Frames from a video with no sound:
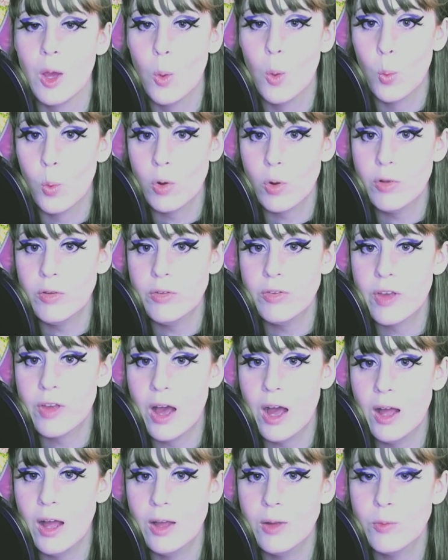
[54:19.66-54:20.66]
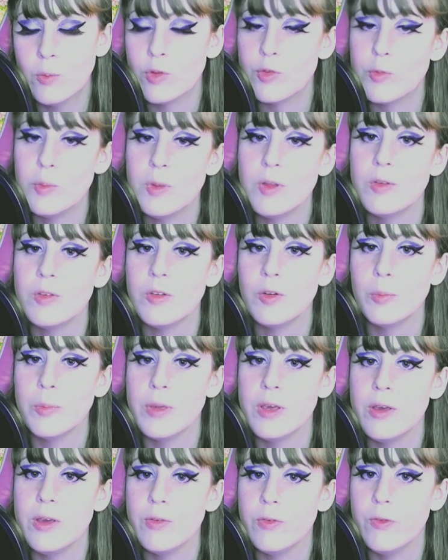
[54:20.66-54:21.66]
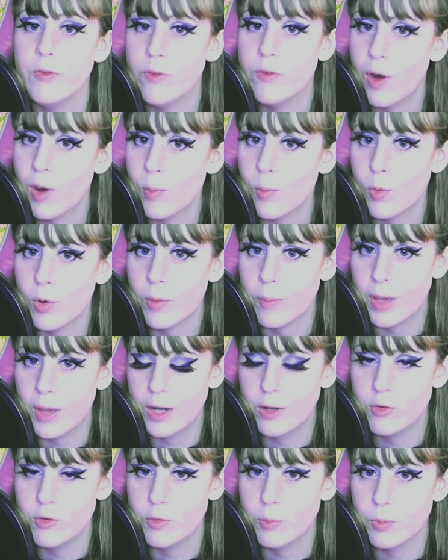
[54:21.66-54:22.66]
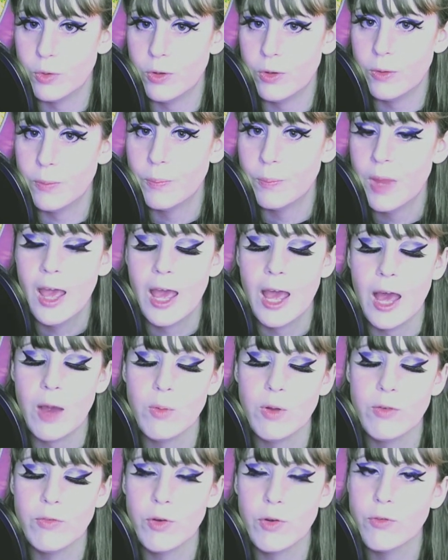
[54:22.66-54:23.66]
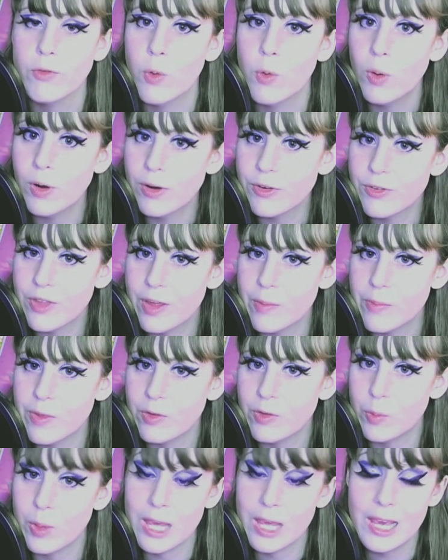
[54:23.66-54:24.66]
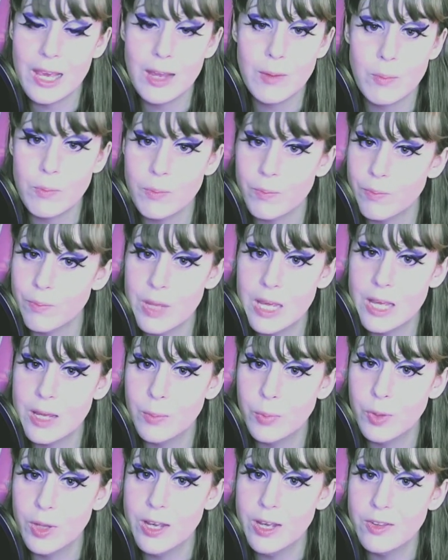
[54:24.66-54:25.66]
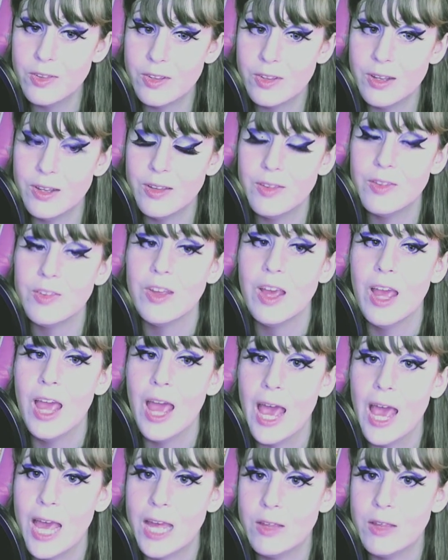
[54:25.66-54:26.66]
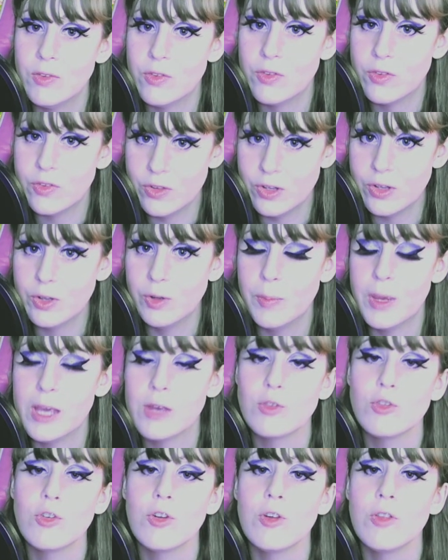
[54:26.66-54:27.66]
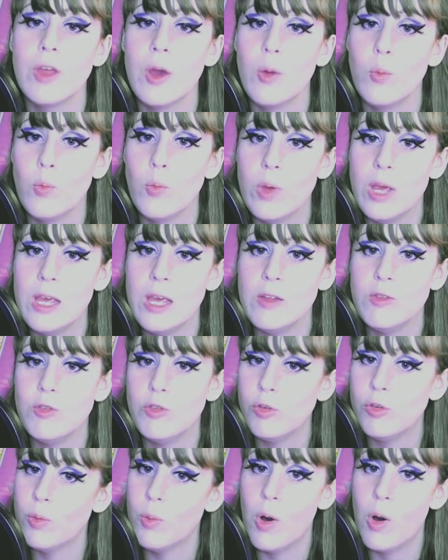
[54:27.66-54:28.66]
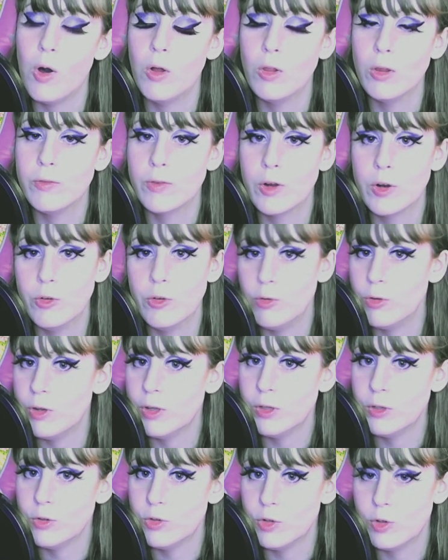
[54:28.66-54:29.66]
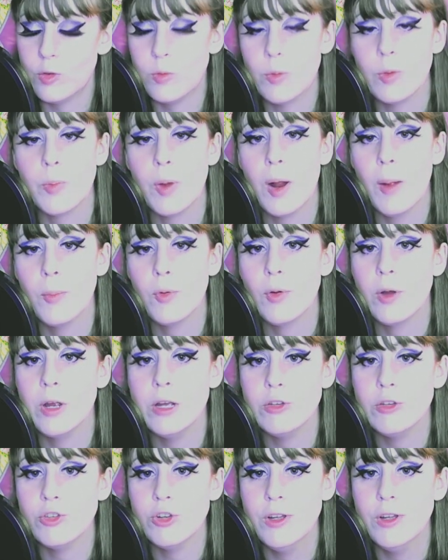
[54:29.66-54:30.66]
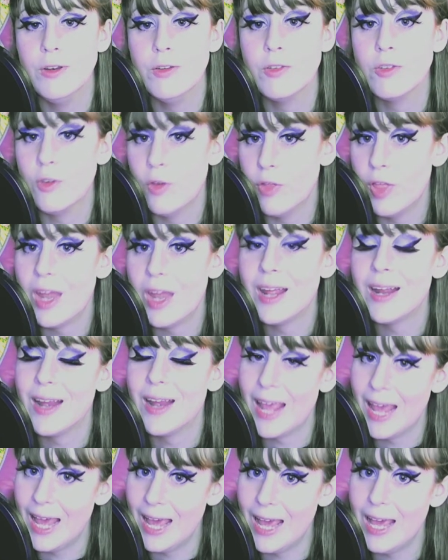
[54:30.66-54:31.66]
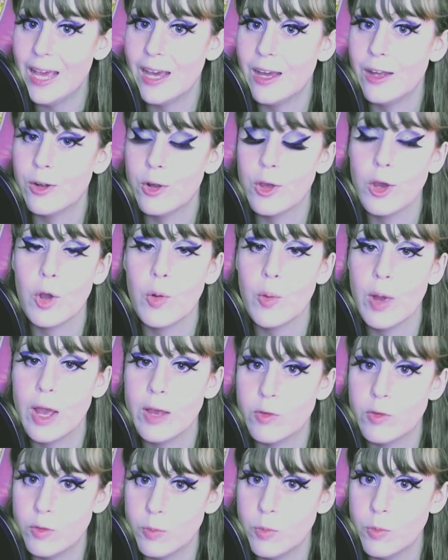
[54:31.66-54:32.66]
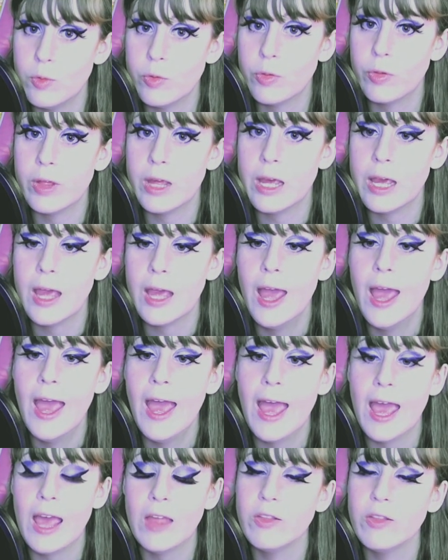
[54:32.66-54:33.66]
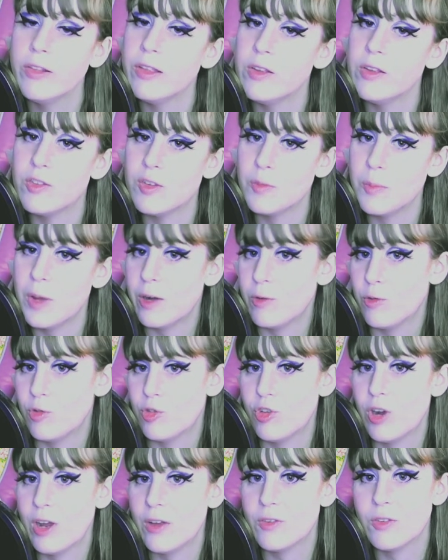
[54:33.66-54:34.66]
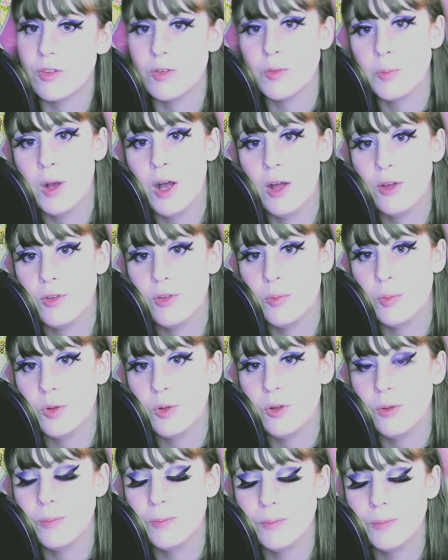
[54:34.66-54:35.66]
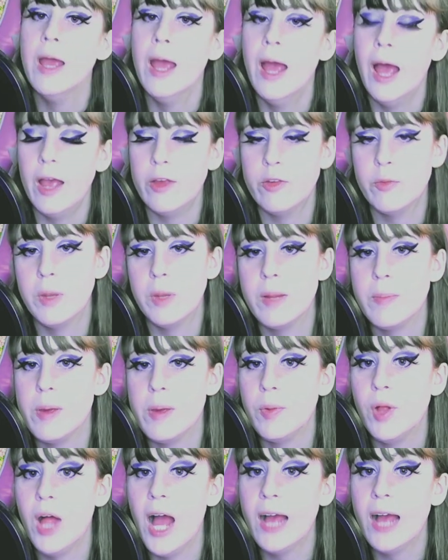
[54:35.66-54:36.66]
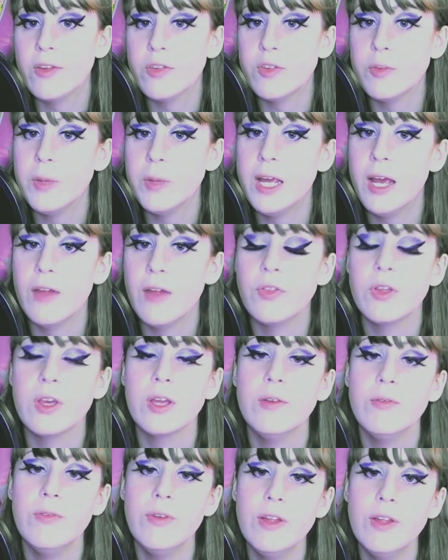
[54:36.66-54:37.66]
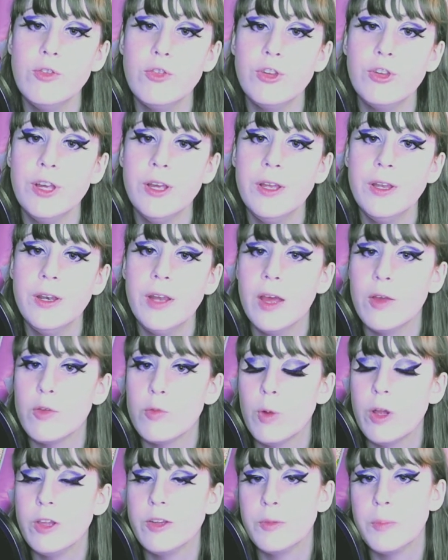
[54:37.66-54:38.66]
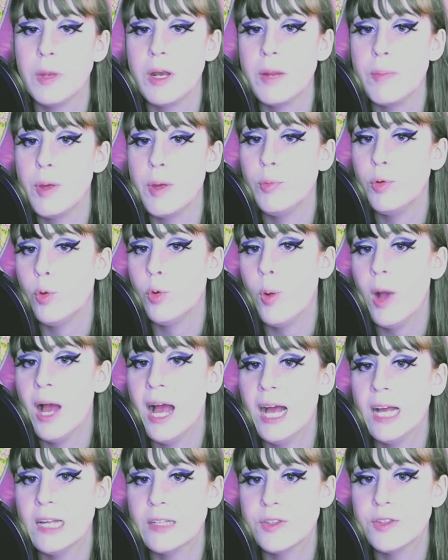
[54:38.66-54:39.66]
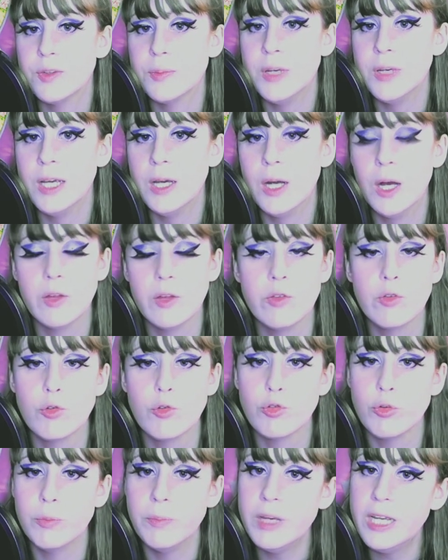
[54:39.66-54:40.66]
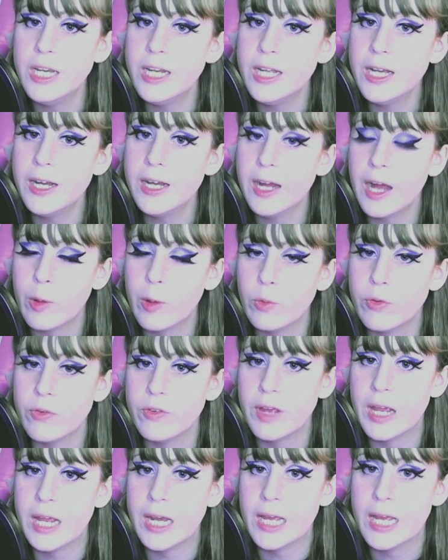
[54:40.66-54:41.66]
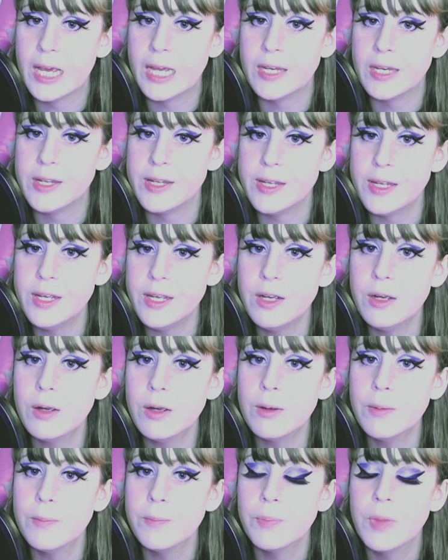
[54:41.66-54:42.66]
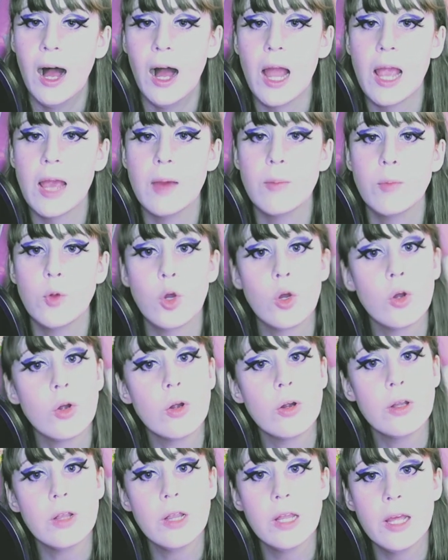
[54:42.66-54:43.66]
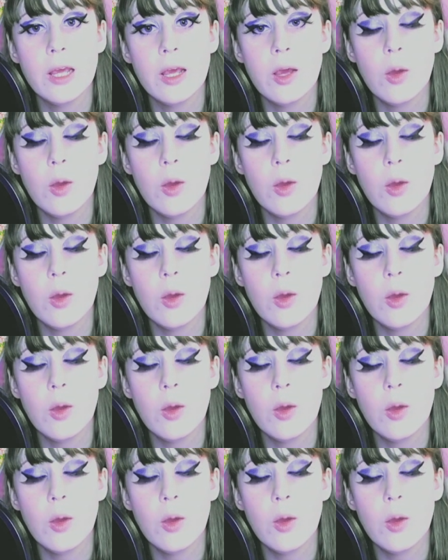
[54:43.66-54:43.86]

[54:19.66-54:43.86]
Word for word: Worldcon, which means it'll be far more manageable. However, of course, that means we can't be complacent and still make sure that we do all of our due diligence with preparation so that it can go as smoothly and the least amount of stress as possible. As many people asked me at the convention, as well as many people who asked me on social media, I will say it again here. I am currently